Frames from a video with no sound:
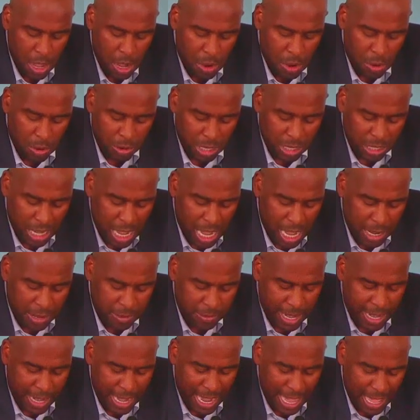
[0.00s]
Oh Allah,
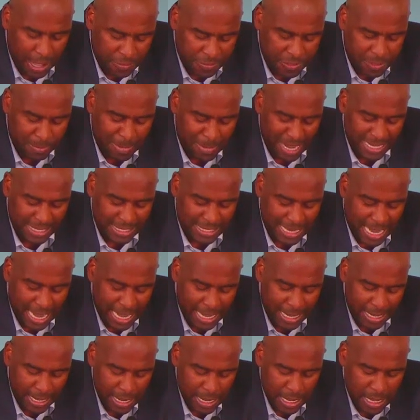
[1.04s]
grant health in my sight.